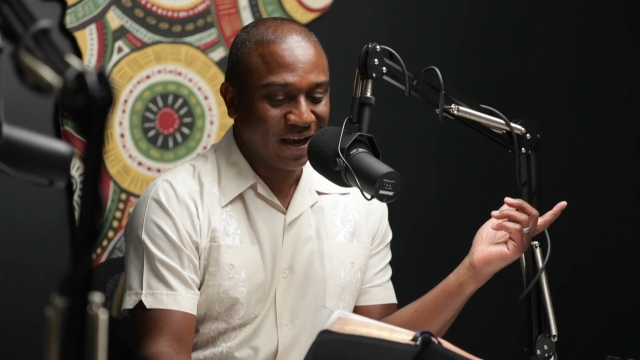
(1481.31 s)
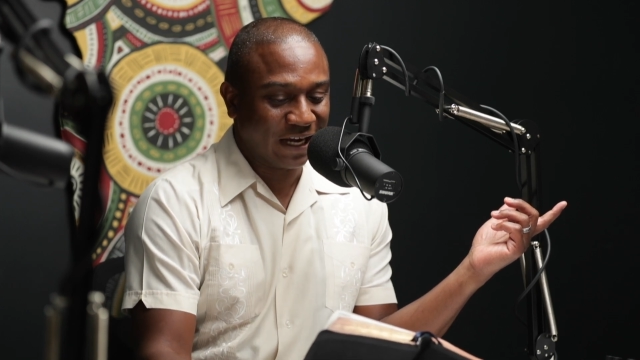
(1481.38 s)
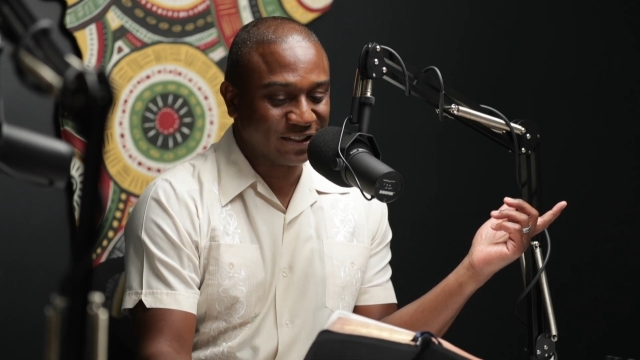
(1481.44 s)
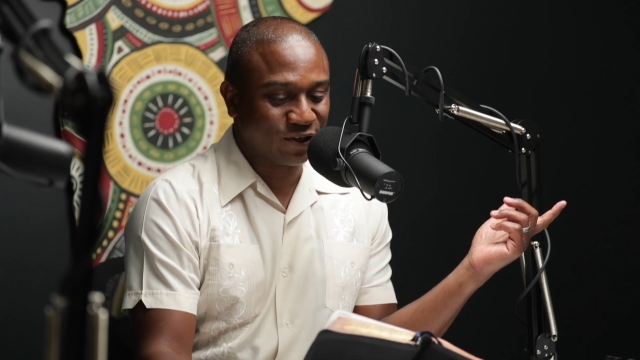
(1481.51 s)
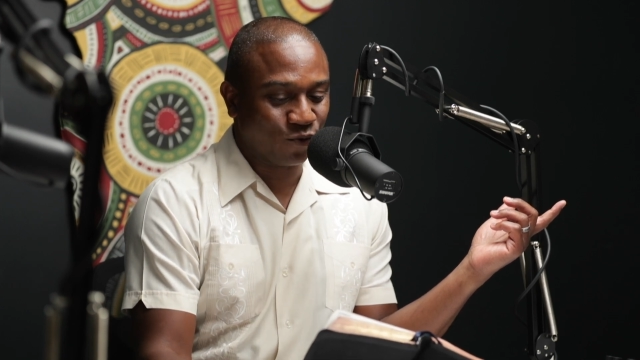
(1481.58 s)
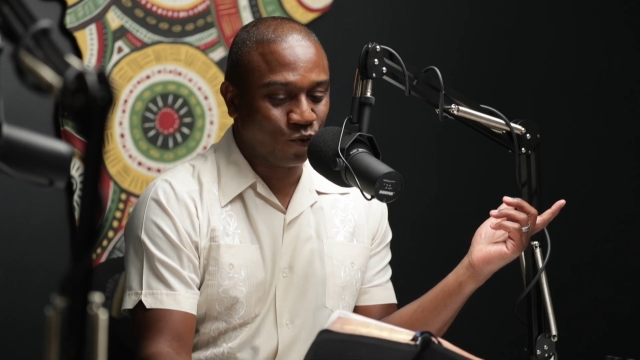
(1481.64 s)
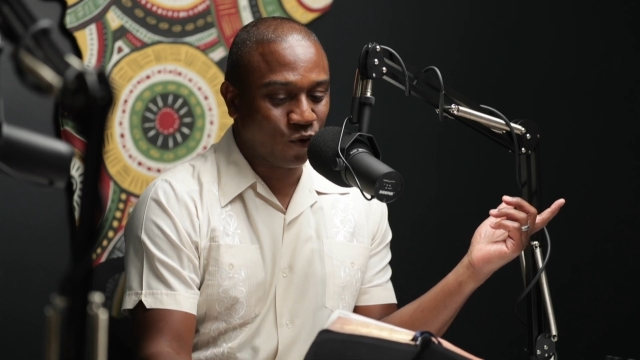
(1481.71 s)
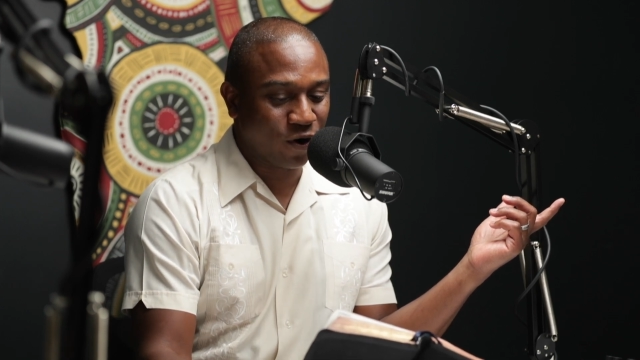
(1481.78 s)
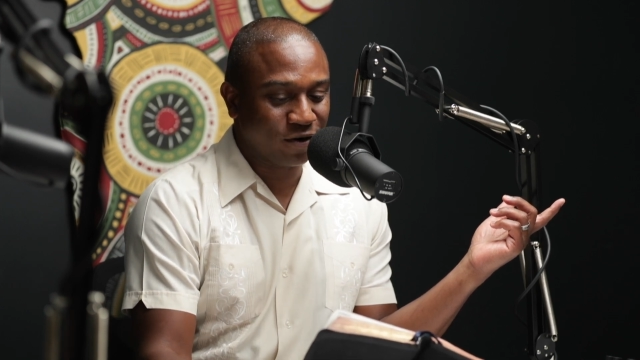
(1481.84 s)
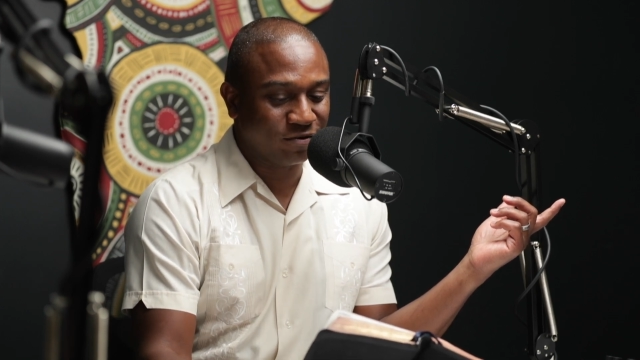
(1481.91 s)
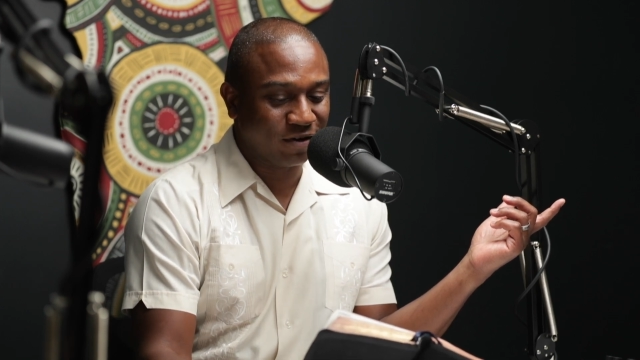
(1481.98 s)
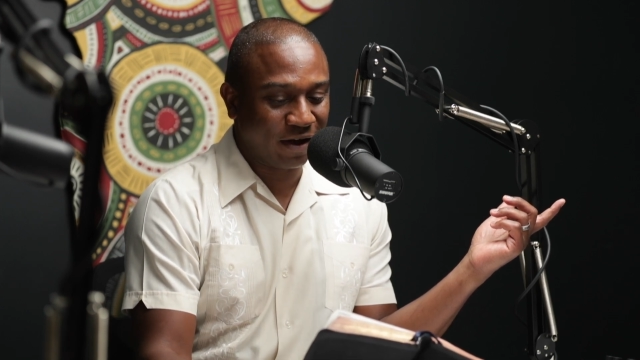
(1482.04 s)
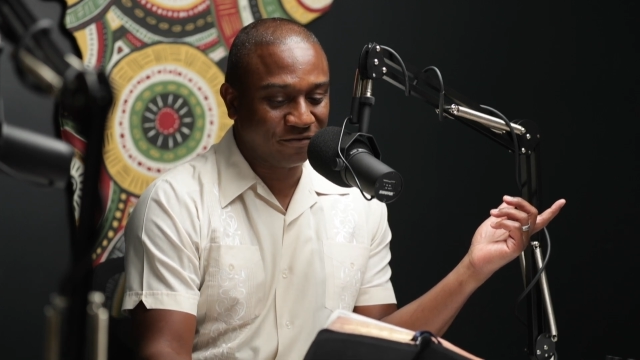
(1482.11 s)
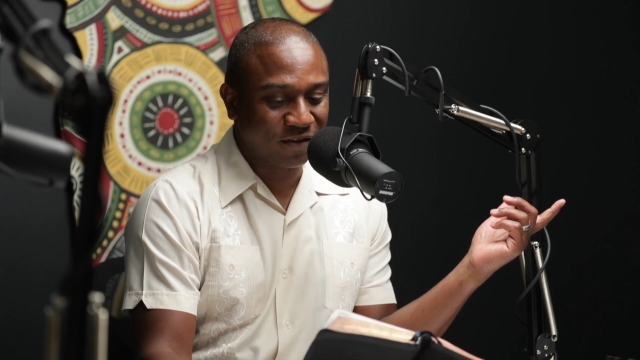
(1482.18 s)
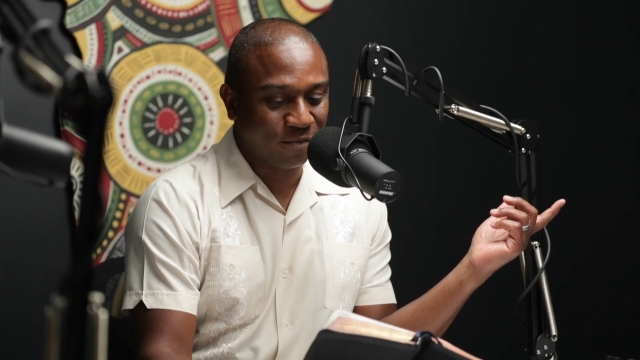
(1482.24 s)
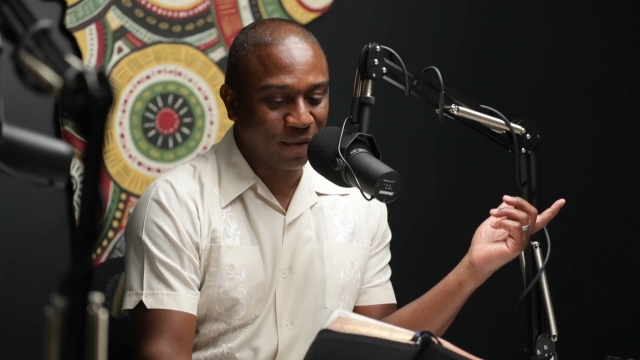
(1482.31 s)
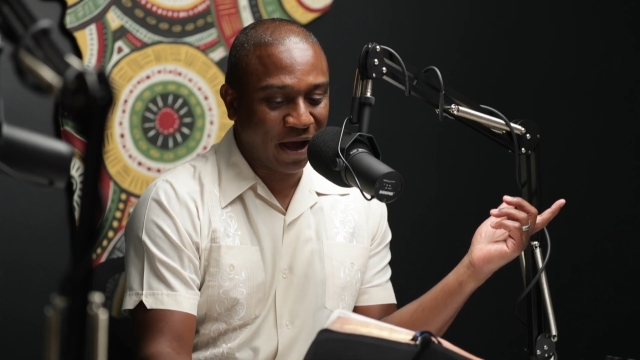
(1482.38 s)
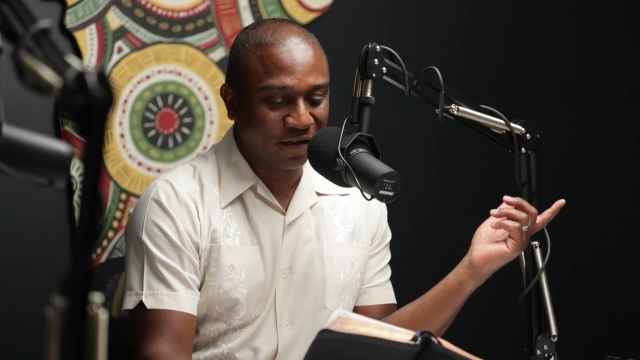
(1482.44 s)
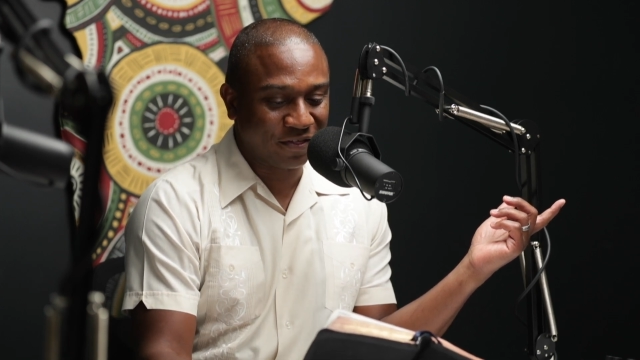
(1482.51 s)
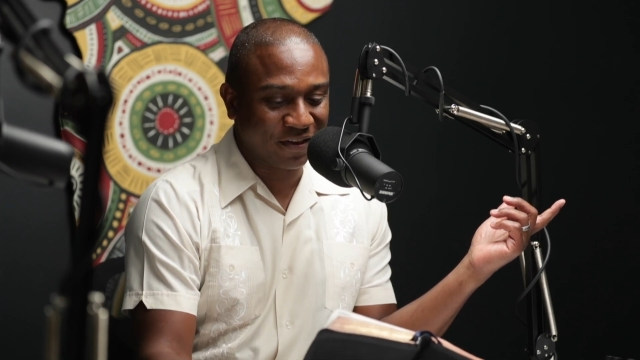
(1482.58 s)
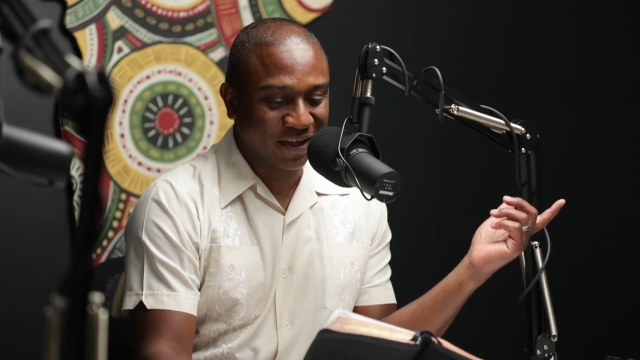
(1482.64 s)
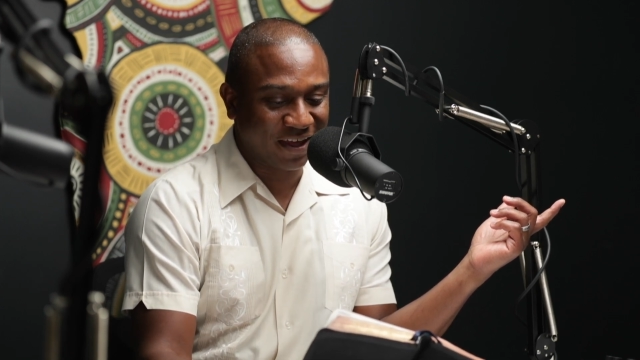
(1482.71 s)
As the word left the
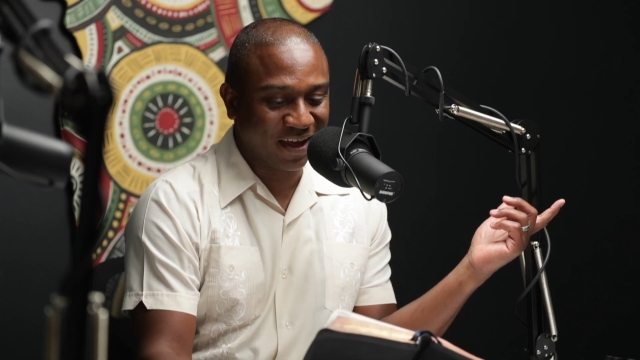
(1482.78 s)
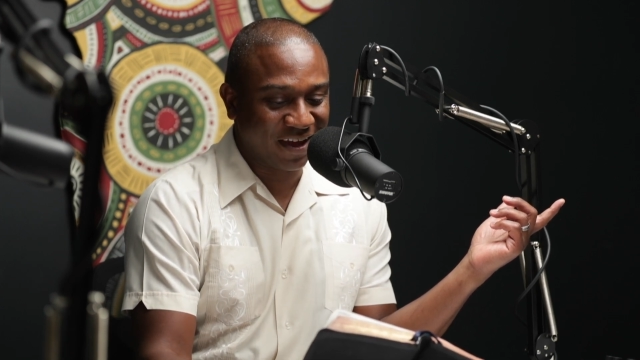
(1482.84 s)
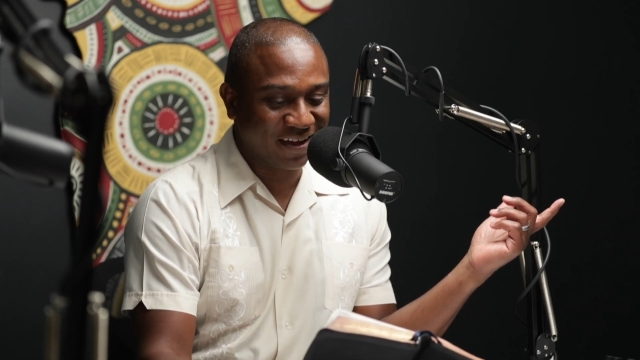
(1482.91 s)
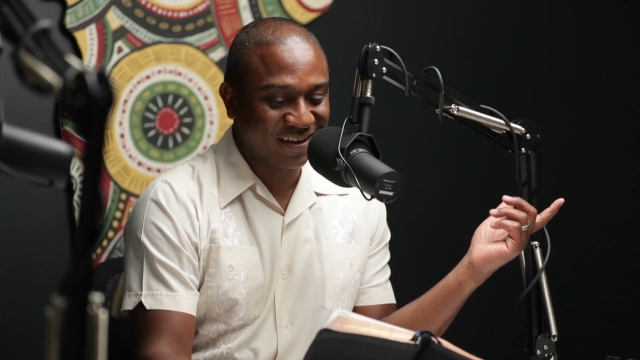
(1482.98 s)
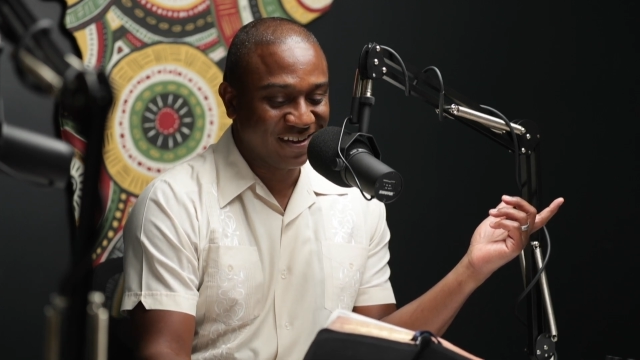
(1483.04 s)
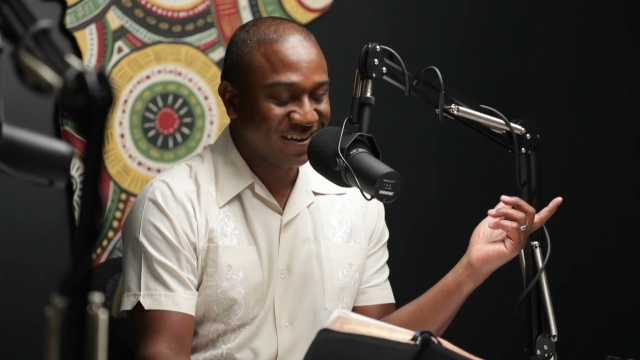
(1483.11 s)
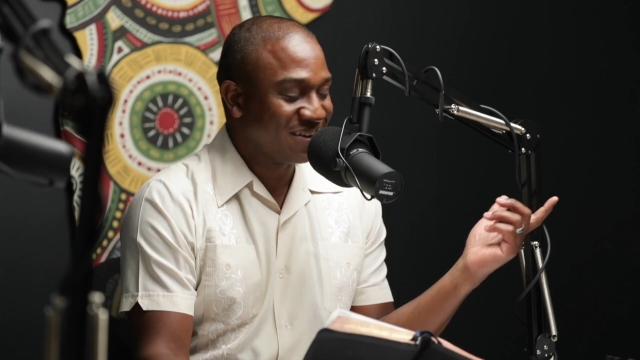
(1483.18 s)
mouth of the king,